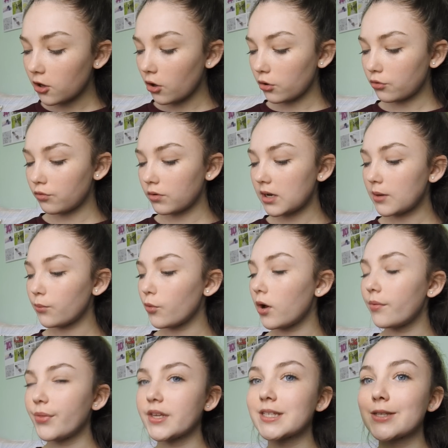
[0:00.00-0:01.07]
I've got a green
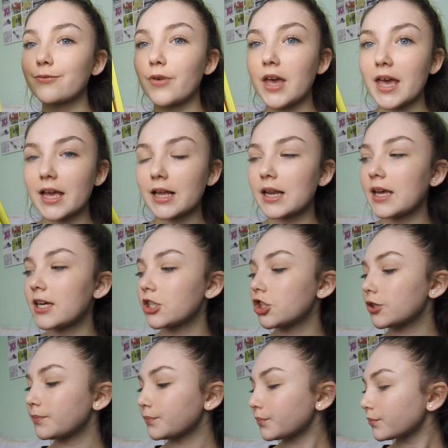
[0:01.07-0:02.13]
one, this is for
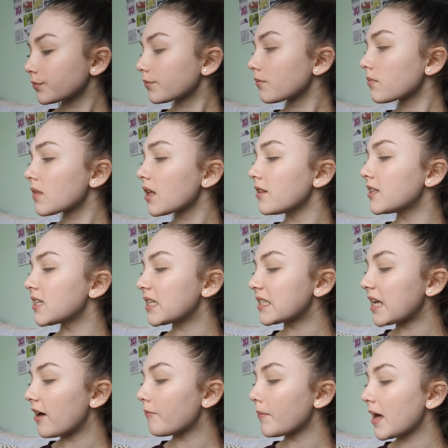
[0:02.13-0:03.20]
English. It
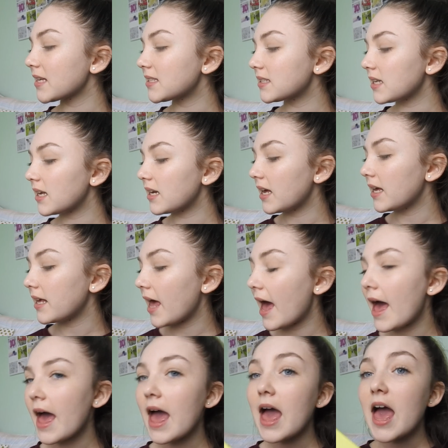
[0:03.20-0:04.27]
doesn't have maths in here
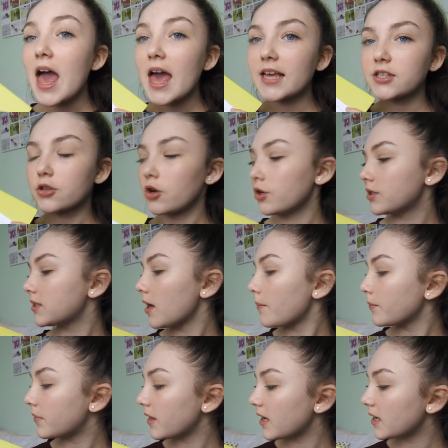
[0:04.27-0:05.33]
yet. It's got
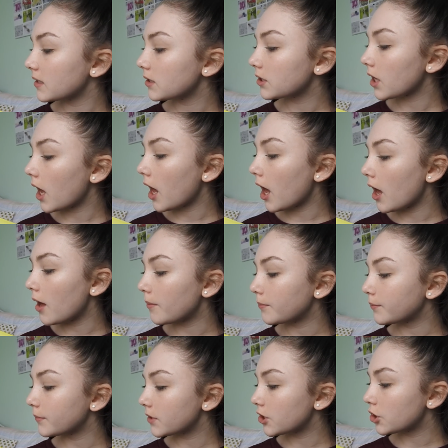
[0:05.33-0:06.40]
some things
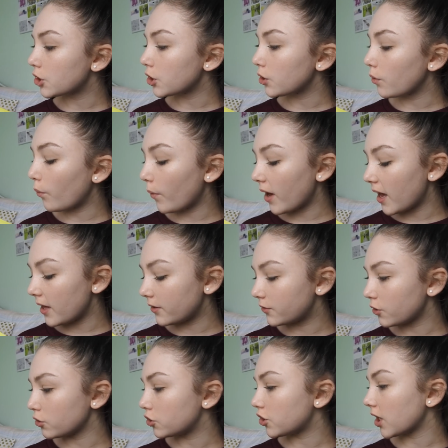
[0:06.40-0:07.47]
to do with
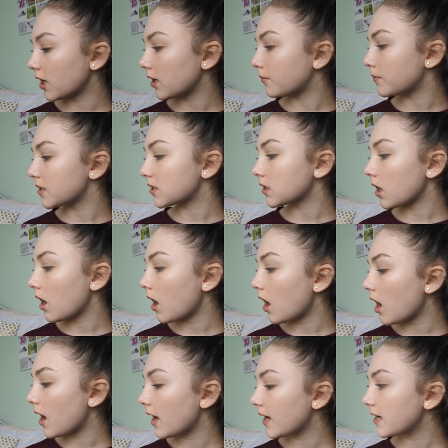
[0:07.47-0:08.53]
Dr. Jekyll and Mr.
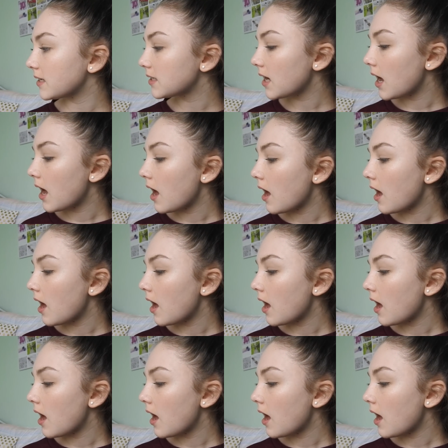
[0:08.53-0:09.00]
Hyde.